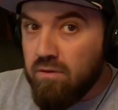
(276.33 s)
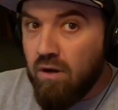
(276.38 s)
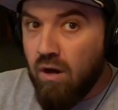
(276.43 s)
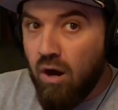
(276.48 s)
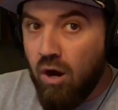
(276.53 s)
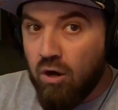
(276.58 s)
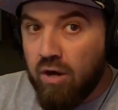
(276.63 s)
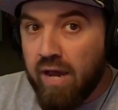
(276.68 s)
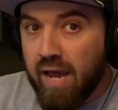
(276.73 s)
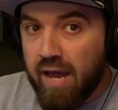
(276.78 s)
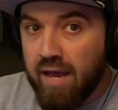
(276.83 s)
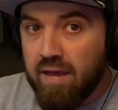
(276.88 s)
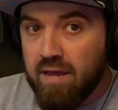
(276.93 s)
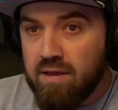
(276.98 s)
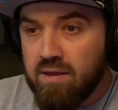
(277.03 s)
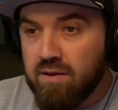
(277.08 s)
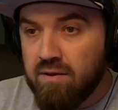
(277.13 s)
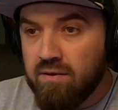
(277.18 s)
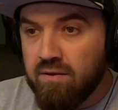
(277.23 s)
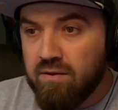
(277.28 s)
Okay.
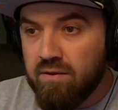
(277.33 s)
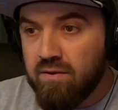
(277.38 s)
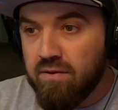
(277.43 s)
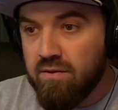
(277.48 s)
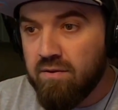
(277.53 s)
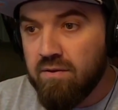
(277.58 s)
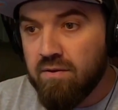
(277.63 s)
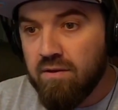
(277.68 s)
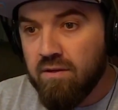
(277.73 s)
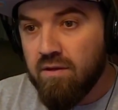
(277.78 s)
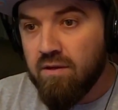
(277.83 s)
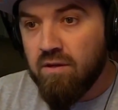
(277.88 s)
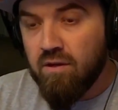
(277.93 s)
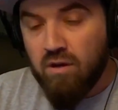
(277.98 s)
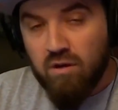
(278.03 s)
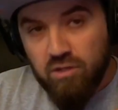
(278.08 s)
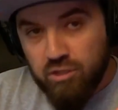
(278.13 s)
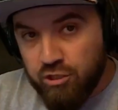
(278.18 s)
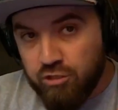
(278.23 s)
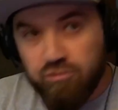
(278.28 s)

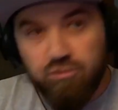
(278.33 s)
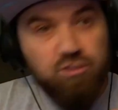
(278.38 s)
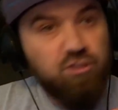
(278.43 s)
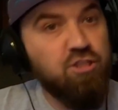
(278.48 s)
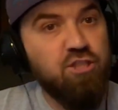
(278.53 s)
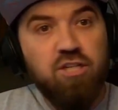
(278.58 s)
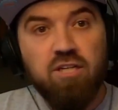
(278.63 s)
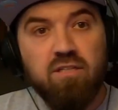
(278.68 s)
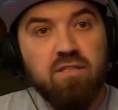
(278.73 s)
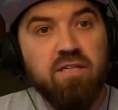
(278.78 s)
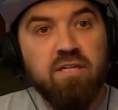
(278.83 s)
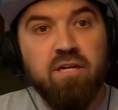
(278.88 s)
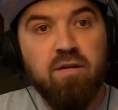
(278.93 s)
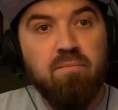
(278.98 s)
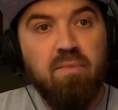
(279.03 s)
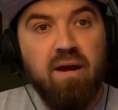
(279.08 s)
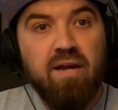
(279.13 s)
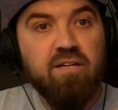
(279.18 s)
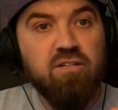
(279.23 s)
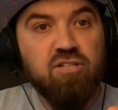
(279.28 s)
You're just chilling here
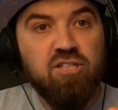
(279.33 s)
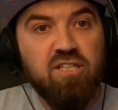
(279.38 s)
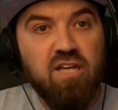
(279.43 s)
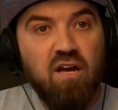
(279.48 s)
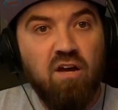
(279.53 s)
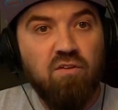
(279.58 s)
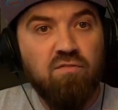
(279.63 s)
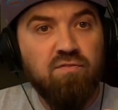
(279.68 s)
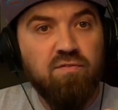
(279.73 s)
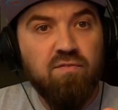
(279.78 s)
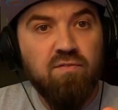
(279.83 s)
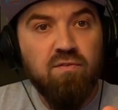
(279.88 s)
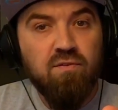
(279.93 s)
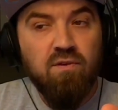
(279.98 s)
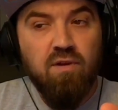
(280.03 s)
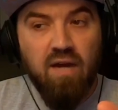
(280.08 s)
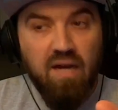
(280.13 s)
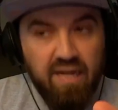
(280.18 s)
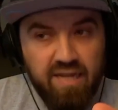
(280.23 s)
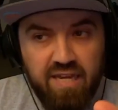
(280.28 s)
by yourself.
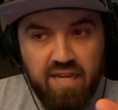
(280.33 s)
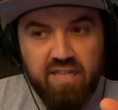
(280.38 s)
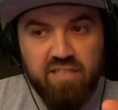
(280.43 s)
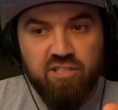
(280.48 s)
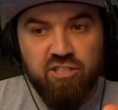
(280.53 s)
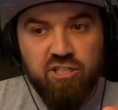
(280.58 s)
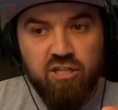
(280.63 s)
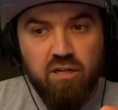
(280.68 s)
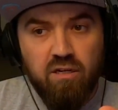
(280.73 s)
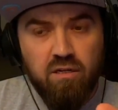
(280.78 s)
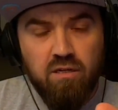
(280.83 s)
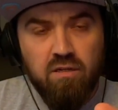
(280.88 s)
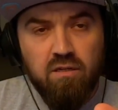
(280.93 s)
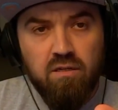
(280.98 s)
I get you.